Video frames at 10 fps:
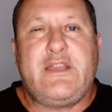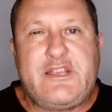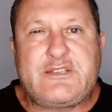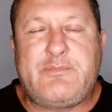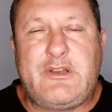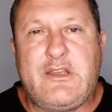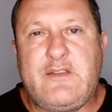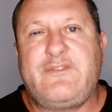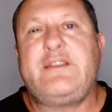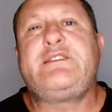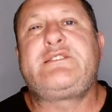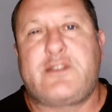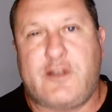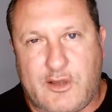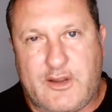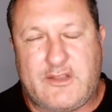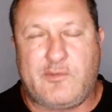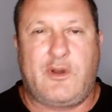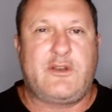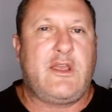his belief is the
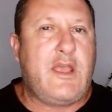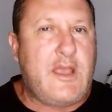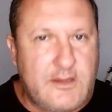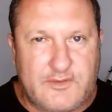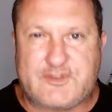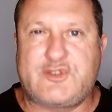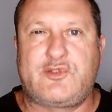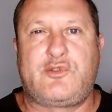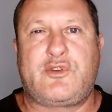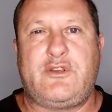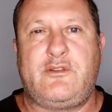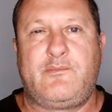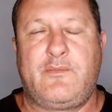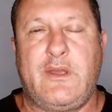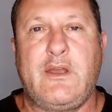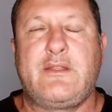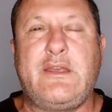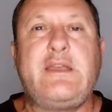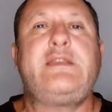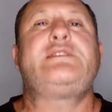correct one. End of story.
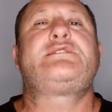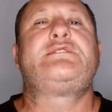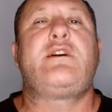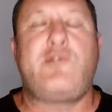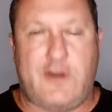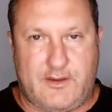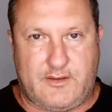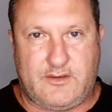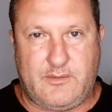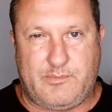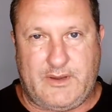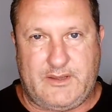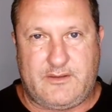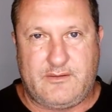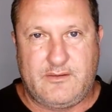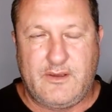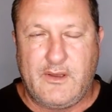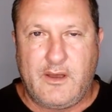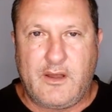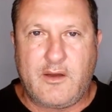There is no other debate.
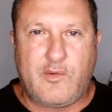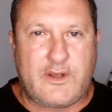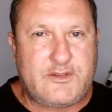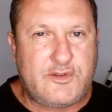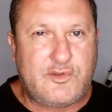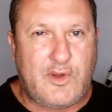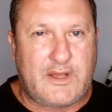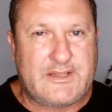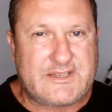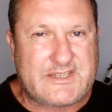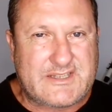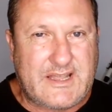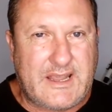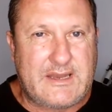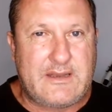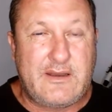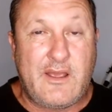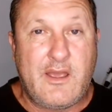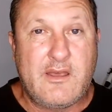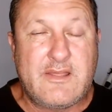And I want you to understand
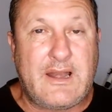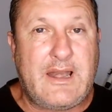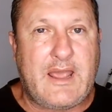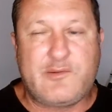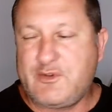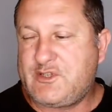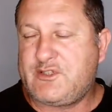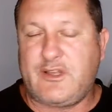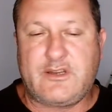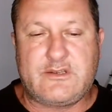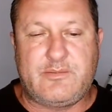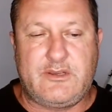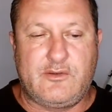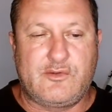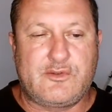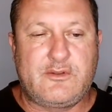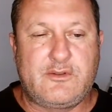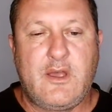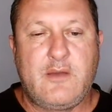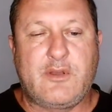the language that is being used,
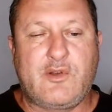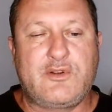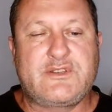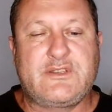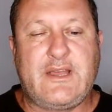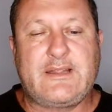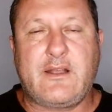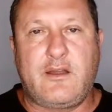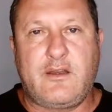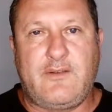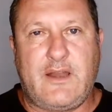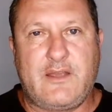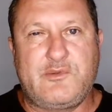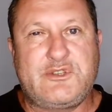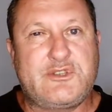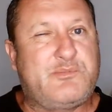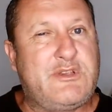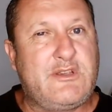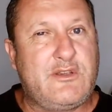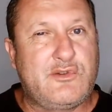because that kind of language is
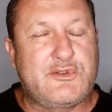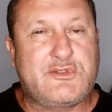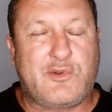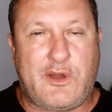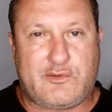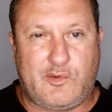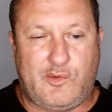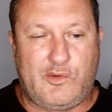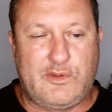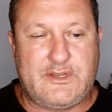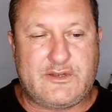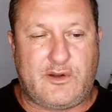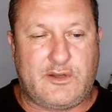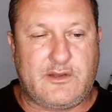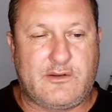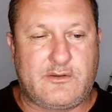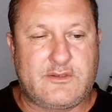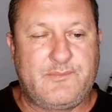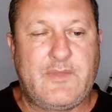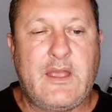being used throughout all these articles.